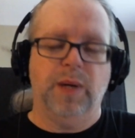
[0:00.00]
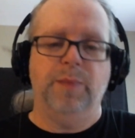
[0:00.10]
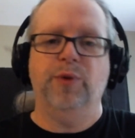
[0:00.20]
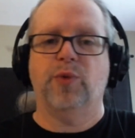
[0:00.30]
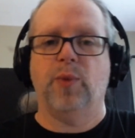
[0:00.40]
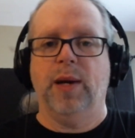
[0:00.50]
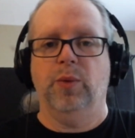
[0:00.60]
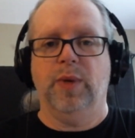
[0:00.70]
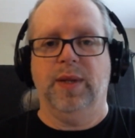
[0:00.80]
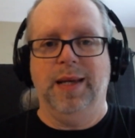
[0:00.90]
move around
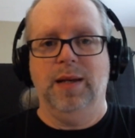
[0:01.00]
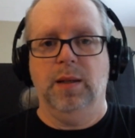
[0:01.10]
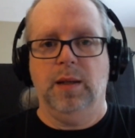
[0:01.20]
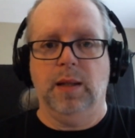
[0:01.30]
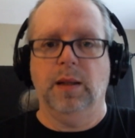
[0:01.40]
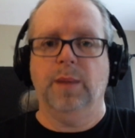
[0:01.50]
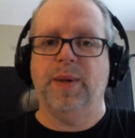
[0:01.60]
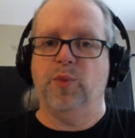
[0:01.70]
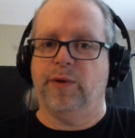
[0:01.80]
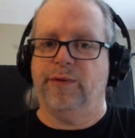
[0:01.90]
within it a little
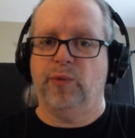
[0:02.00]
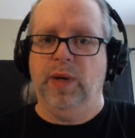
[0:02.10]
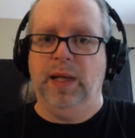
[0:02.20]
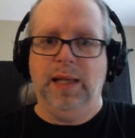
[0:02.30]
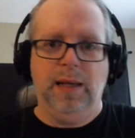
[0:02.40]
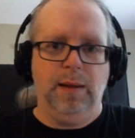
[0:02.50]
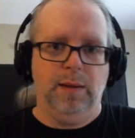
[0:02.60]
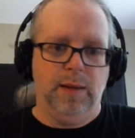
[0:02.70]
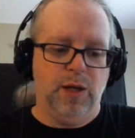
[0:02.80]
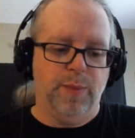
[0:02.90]
bit more freely
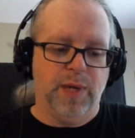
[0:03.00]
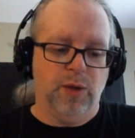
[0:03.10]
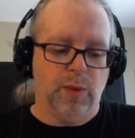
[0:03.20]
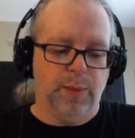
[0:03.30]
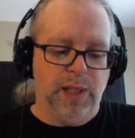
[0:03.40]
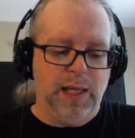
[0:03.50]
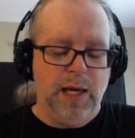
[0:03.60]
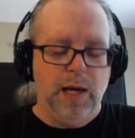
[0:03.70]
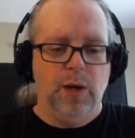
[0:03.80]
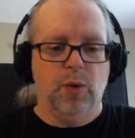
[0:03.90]
than you might normally.
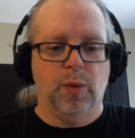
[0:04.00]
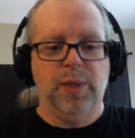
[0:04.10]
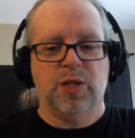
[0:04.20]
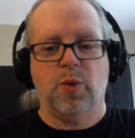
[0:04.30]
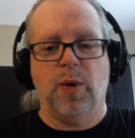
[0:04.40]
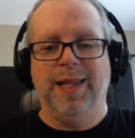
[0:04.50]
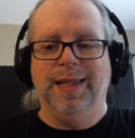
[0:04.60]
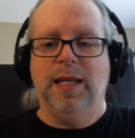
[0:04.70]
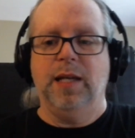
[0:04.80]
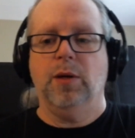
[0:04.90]
Normally it's quite
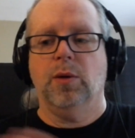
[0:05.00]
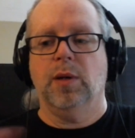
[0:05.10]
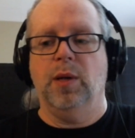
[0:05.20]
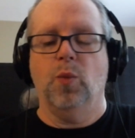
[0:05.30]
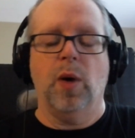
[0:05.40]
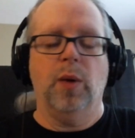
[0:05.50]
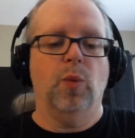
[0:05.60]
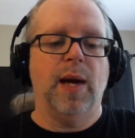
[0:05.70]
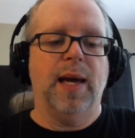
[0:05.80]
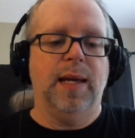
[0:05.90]
linear and one
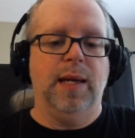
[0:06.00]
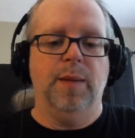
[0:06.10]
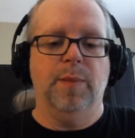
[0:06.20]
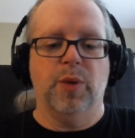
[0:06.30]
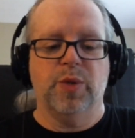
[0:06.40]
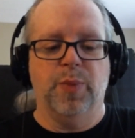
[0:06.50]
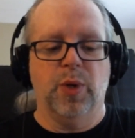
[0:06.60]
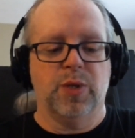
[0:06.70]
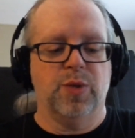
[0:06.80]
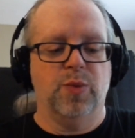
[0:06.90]
way in most
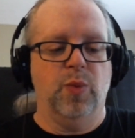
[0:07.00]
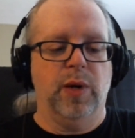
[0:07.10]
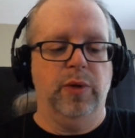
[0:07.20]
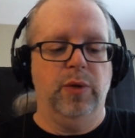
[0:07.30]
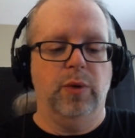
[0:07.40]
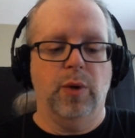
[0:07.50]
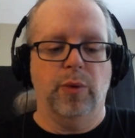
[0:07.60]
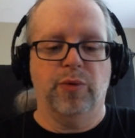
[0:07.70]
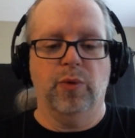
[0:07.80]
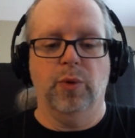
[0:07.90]
books where you go
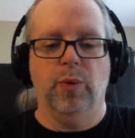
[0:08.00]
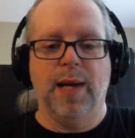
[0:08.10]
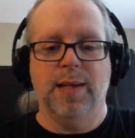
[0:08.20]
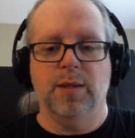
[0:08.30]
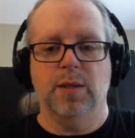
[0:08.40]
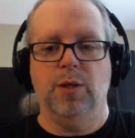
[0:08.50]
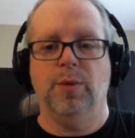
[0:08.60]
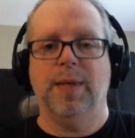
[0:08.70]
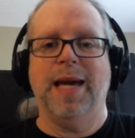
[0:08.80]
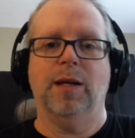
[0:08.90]
through and you
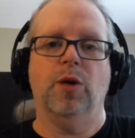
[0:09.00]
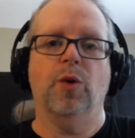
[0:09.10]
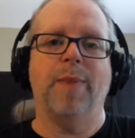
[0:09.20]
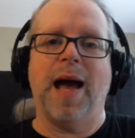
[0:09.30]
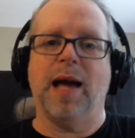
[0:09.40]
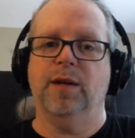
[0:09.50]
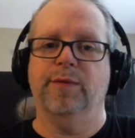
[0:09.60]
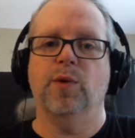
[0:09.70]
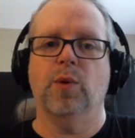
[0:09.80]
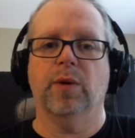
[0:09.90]
can't go back and
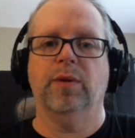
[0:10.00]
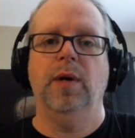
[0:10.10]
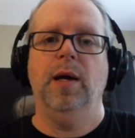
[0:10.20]
forth.